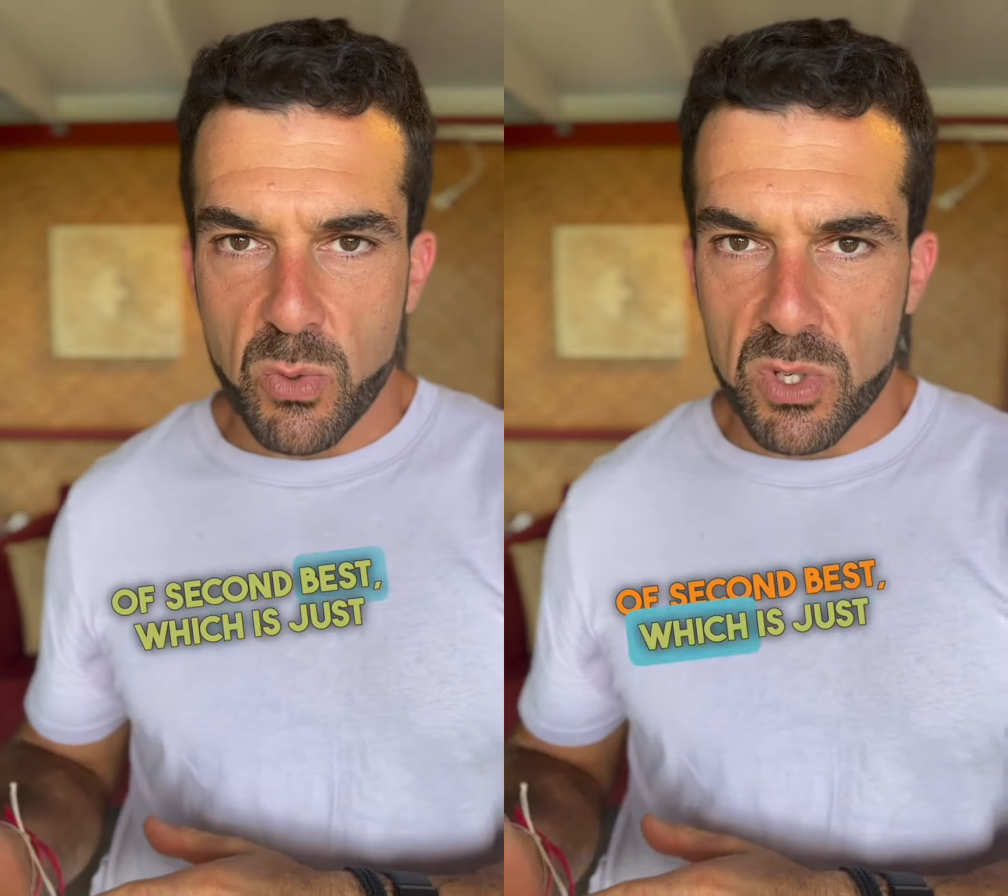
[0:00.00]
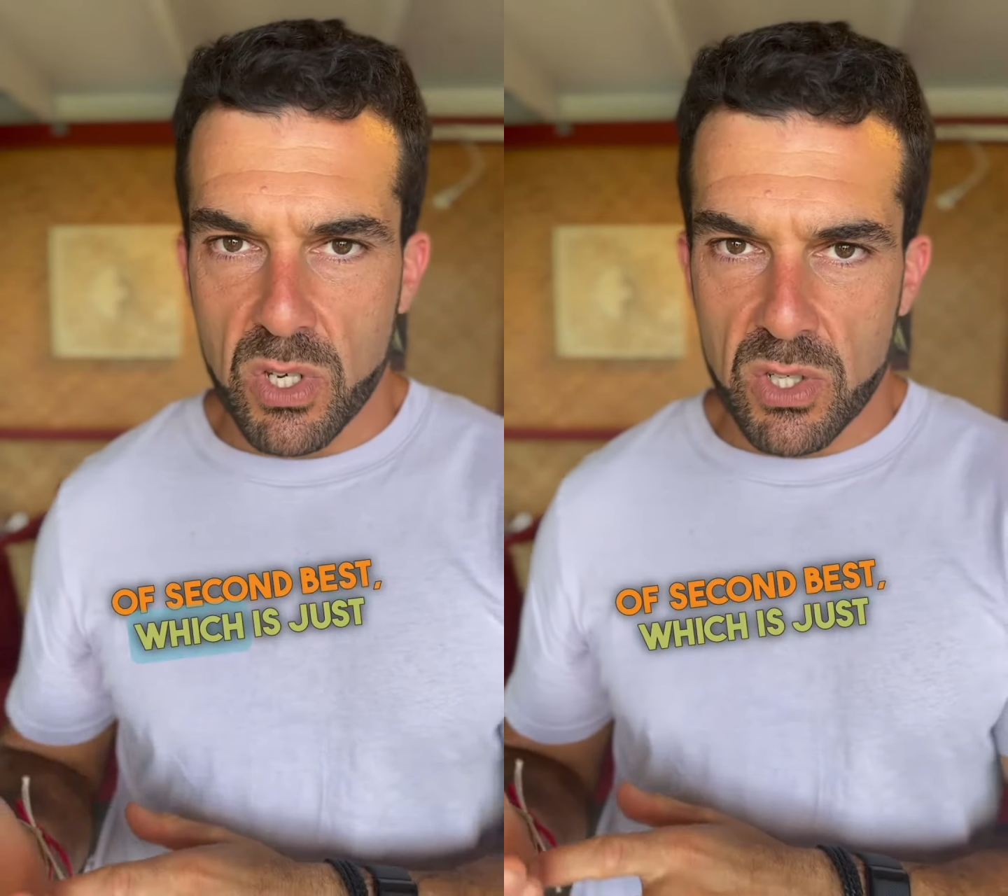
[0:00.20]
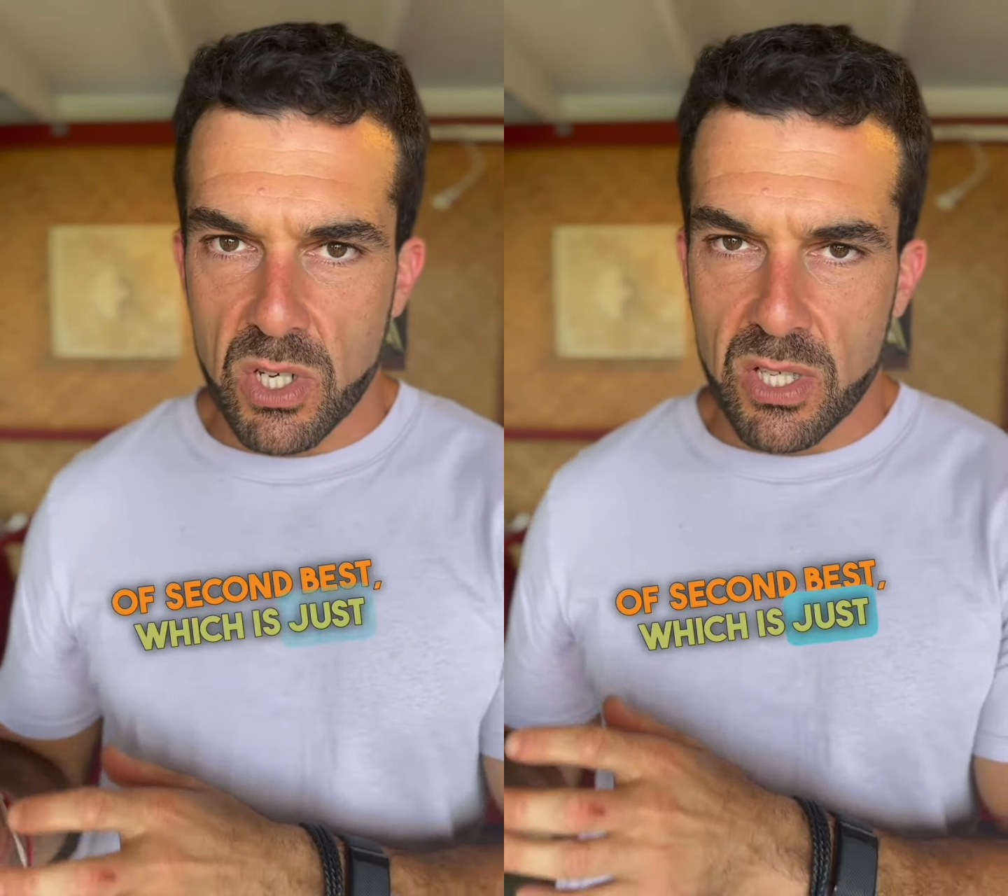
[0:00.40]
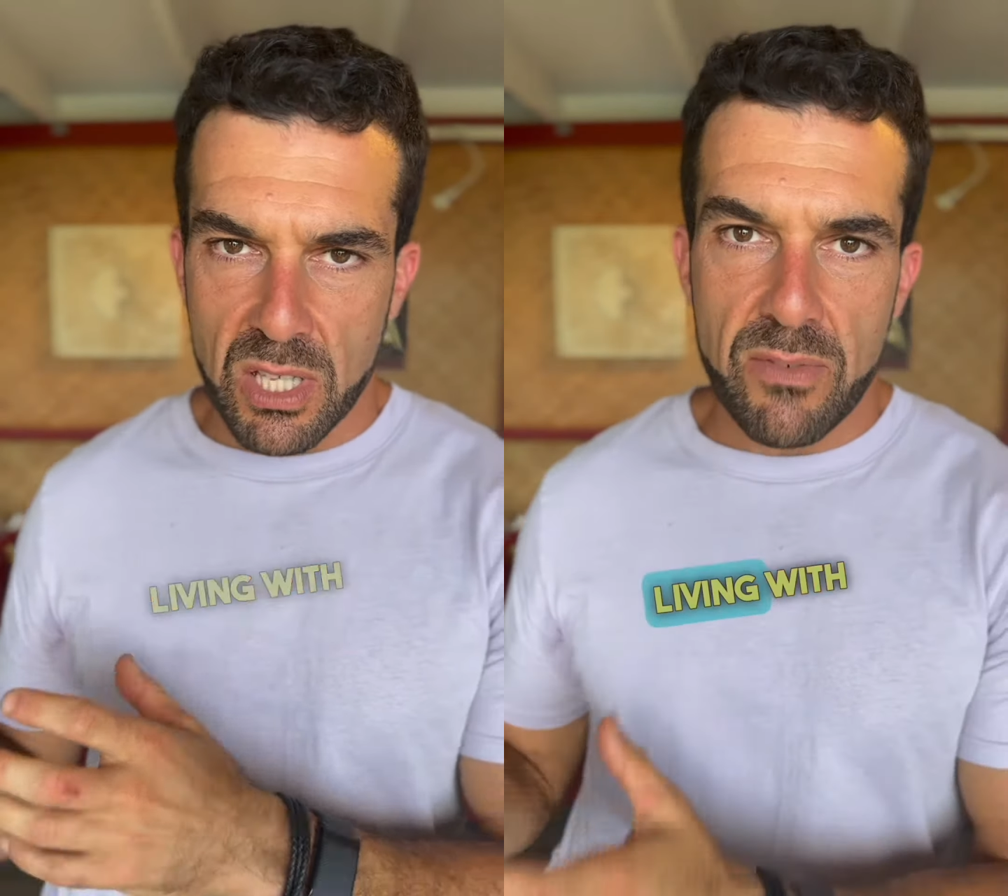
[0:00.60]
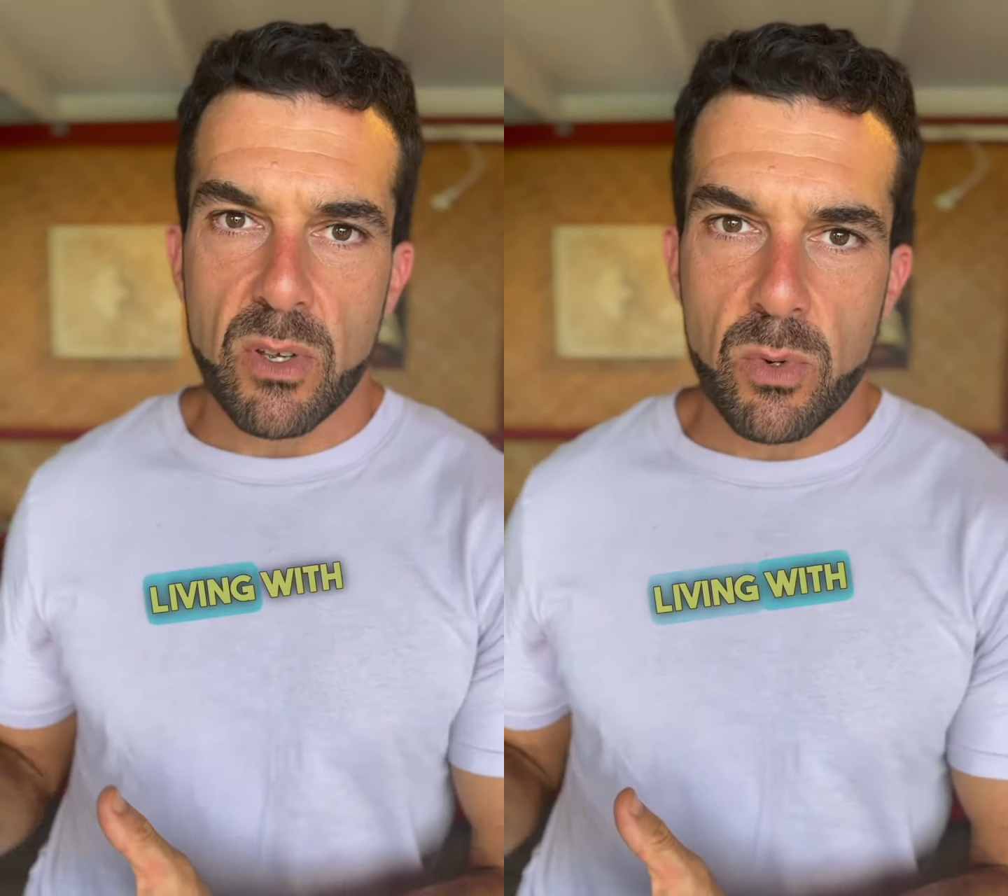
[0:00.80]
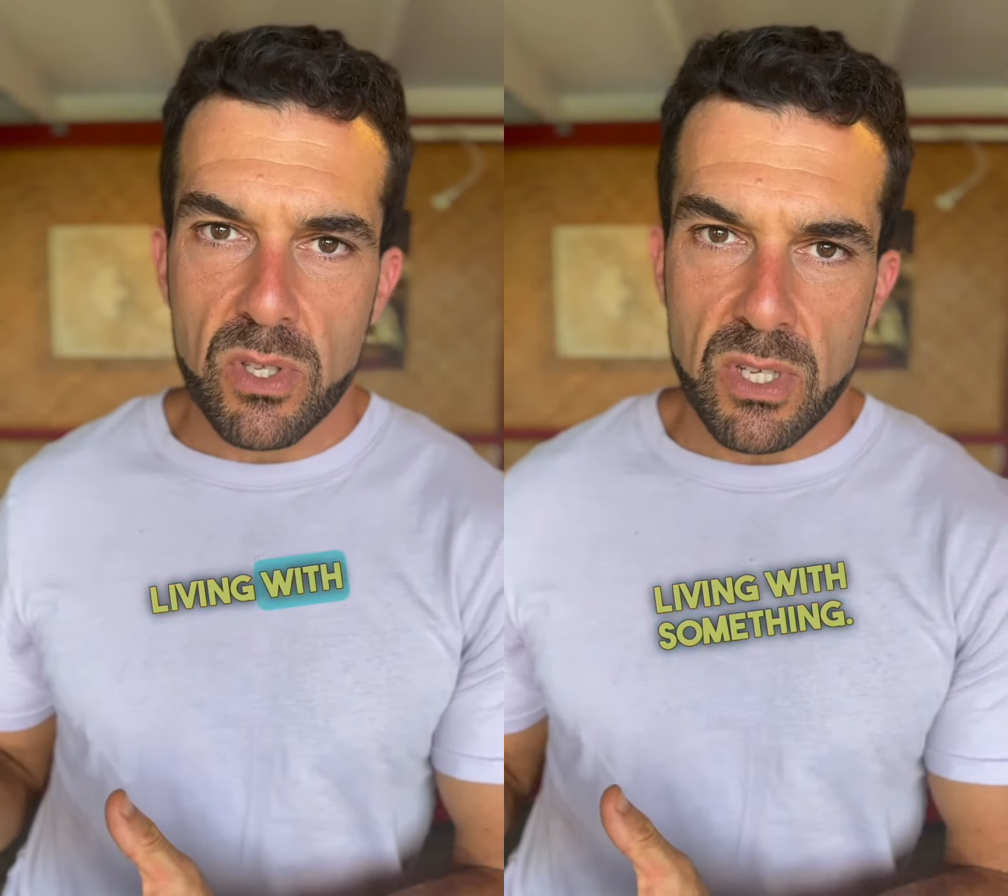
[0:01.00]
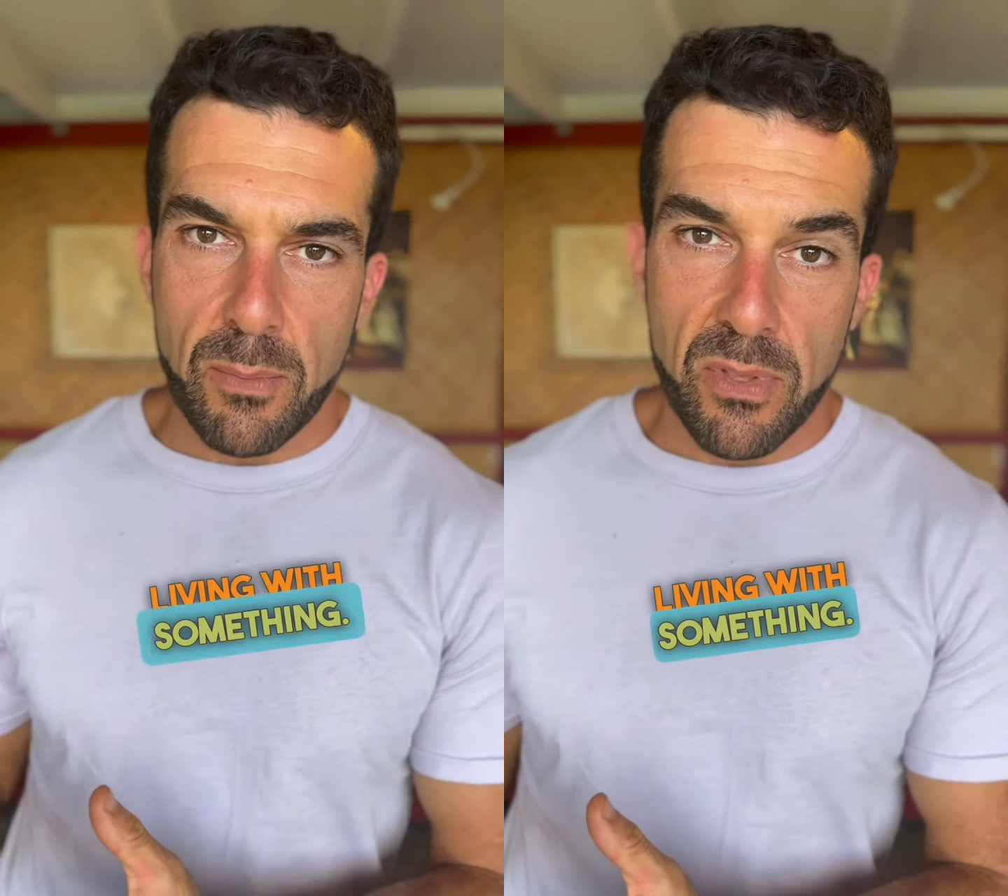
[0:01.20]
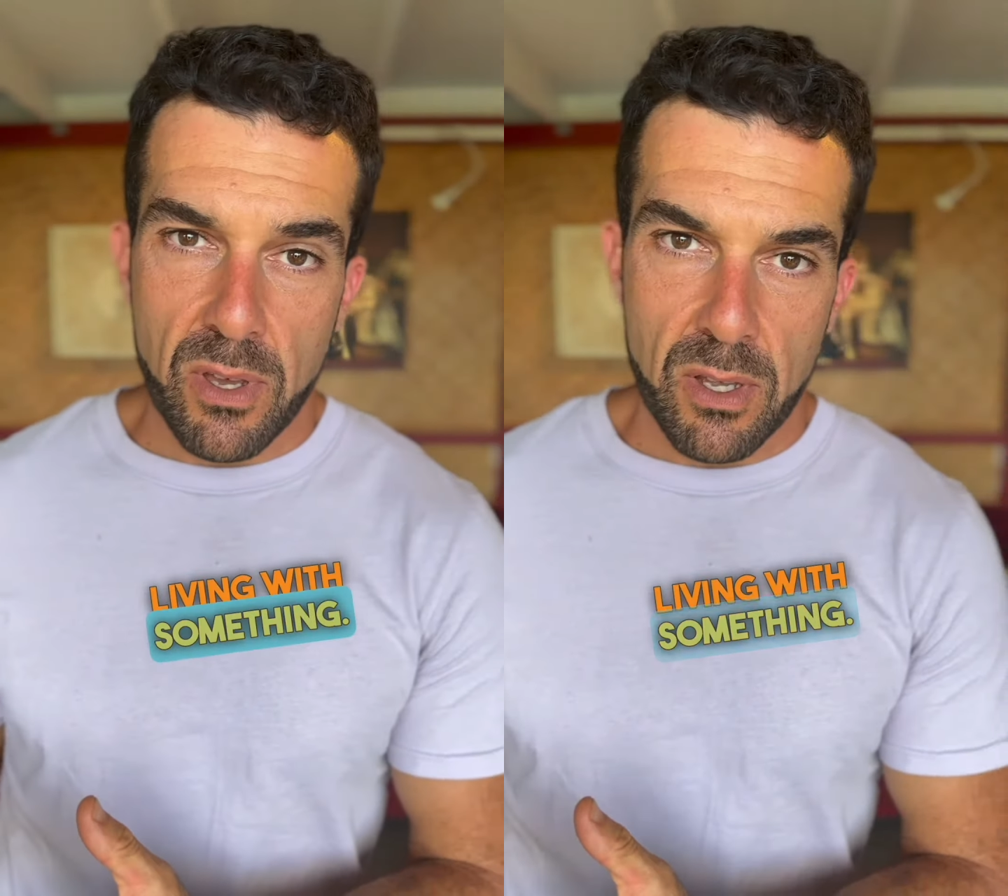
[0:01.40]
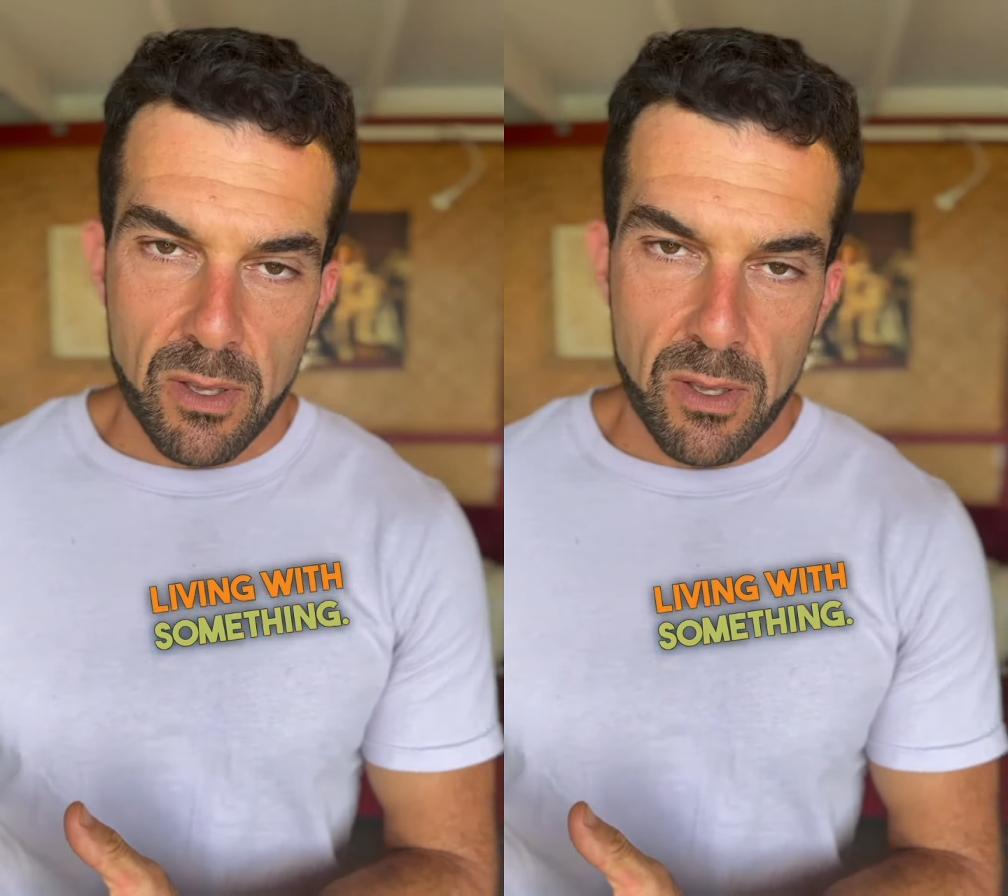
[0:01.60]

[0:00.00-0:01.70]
which is just living with something.